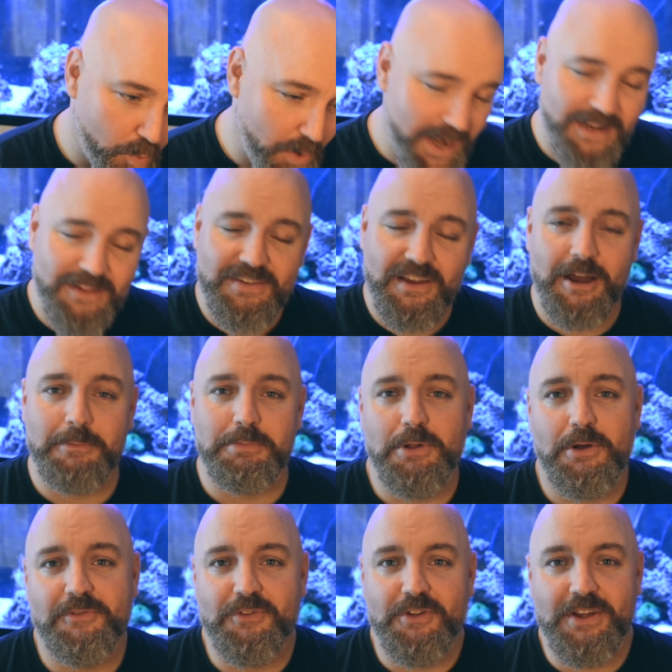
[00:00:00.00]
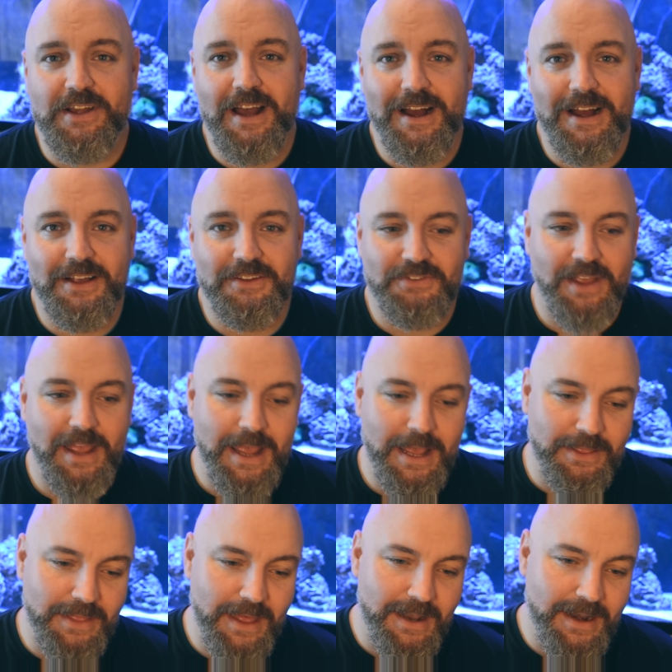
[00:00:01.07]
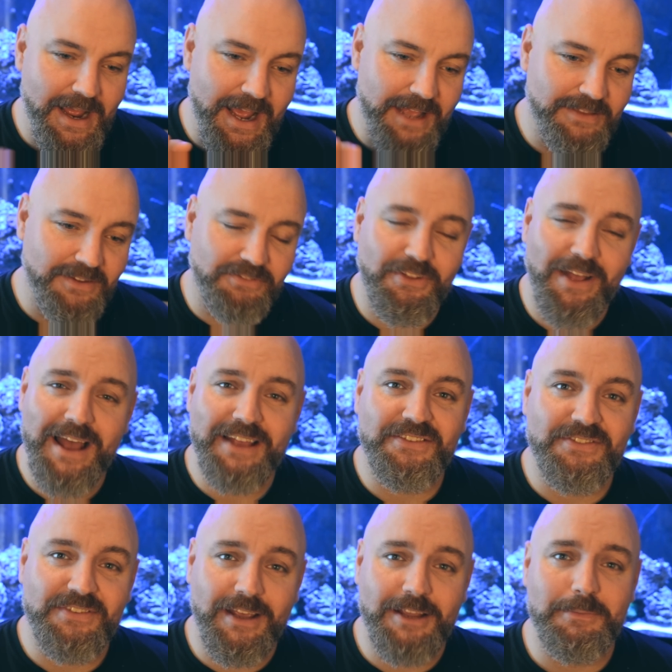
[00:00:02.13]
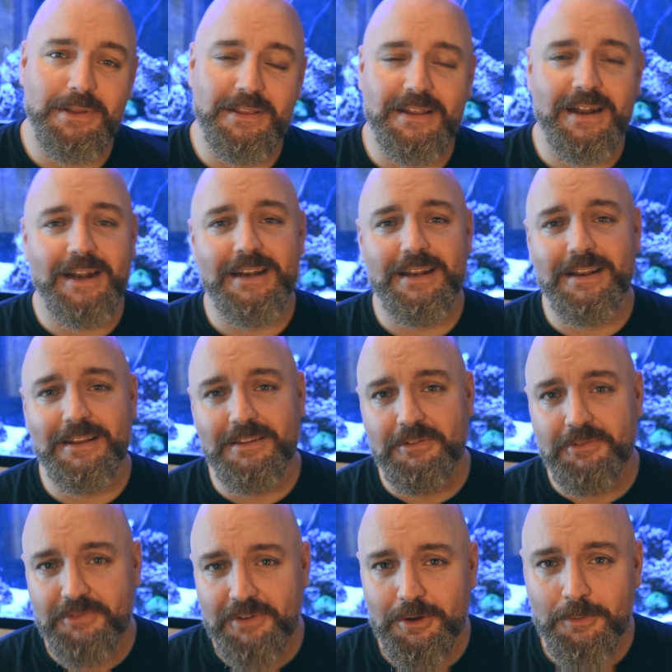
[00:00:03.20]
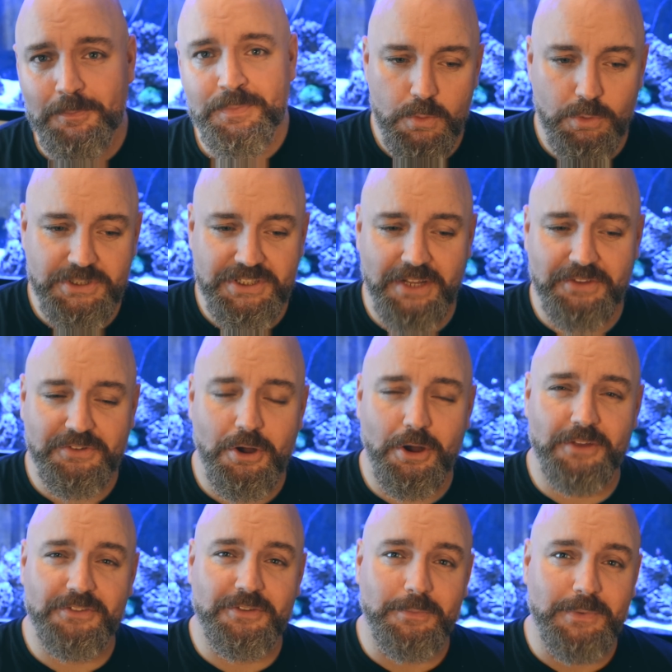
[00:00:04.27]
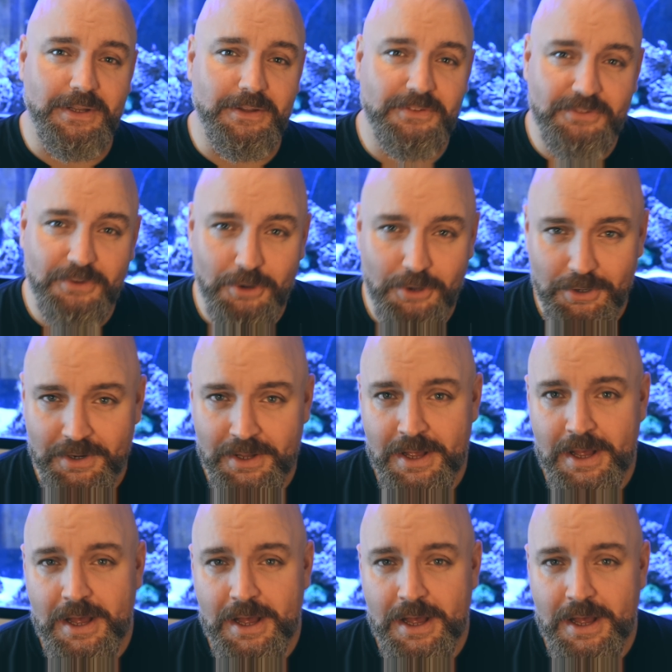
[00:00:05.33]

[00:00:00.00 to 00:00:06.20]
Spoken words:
ready to upload for you guys, and then I had this last segment that I needed to film, which has caused some concern